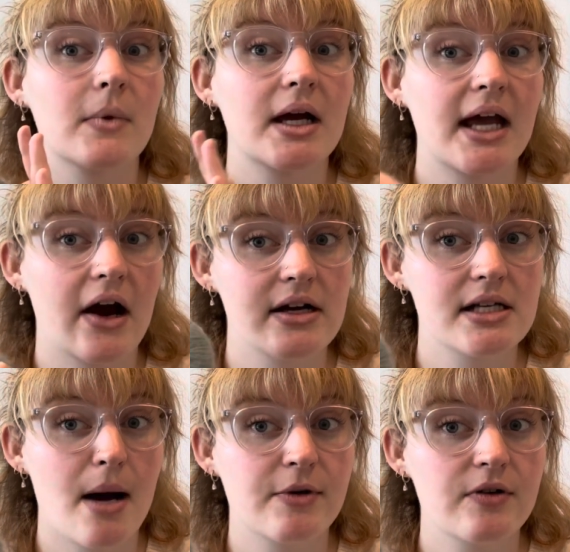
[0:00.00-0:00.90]
carries
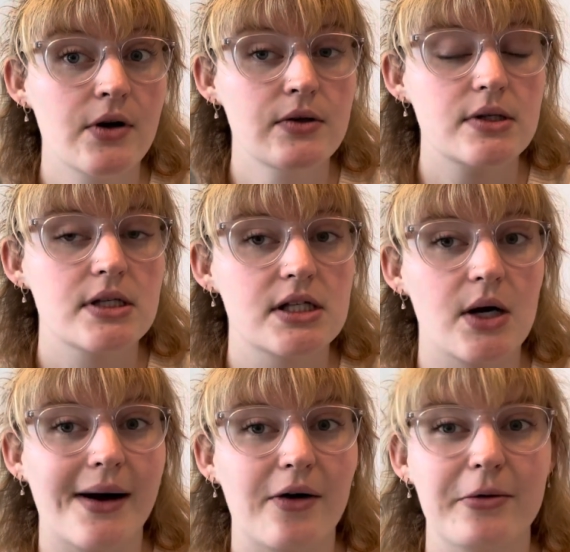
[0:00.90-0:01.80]
CaMaRose, so
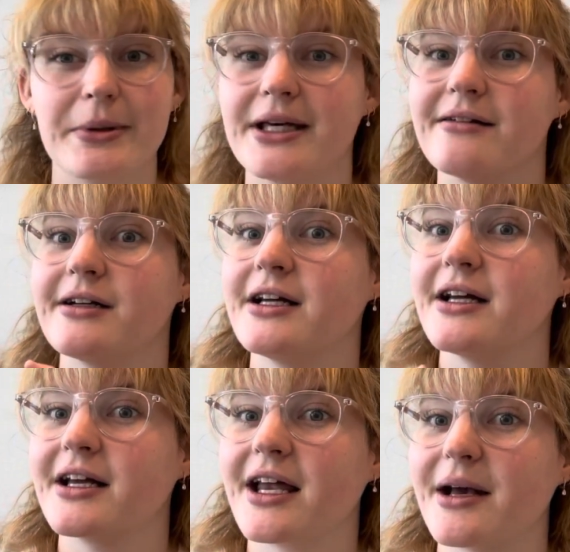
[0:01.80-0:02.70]
I will be
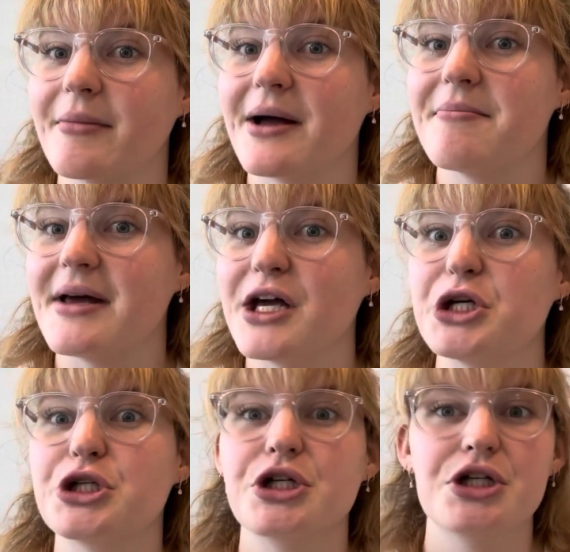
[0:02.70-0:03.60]
getting my
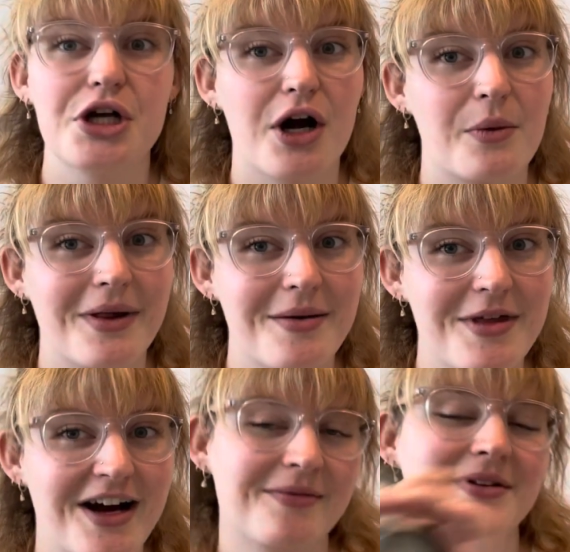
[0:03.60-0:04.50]
beige yarn while I'm
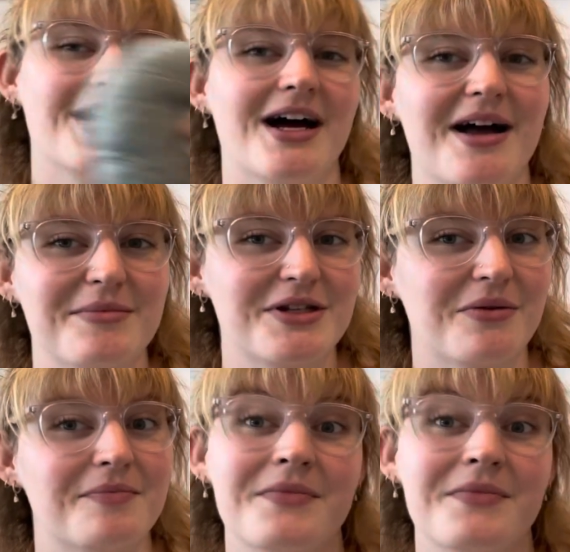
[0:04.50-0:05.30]
there. So